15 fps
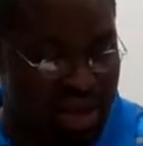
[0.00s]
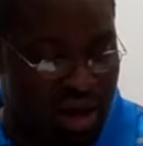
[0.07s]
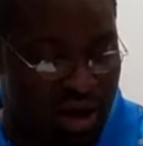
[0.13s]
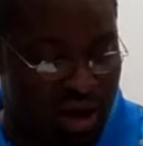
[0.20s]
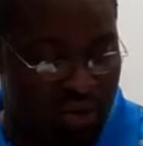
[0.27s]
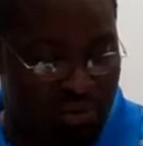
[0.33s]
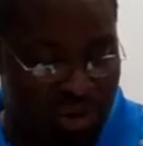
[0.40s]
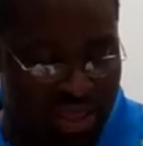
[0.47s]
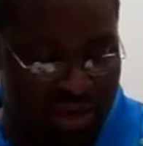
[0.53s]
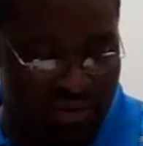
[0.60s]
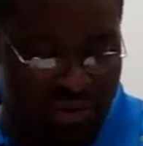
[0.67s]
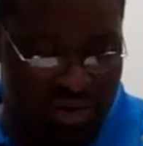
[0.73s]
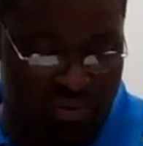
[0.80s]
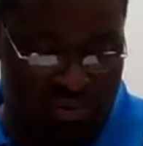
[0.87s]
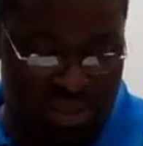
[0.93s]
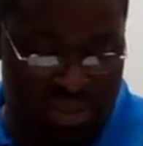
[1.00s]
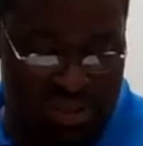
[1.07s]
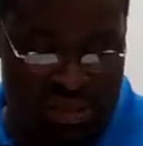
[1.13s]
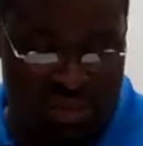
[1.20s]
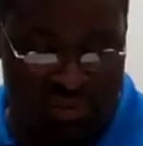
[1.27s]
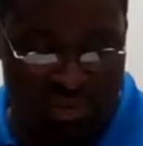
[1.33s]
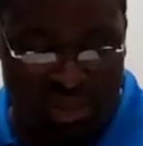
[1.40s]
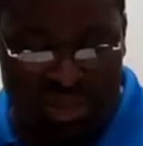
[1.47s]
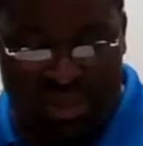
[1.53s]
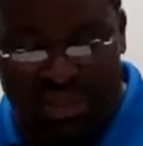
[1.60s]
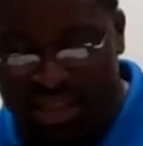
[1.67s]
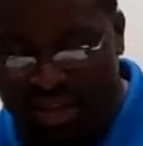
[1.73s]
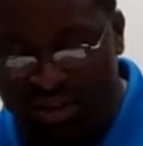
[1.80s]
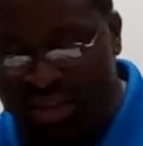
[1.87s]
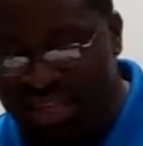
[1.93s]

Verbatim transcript: um, whatever it was they were they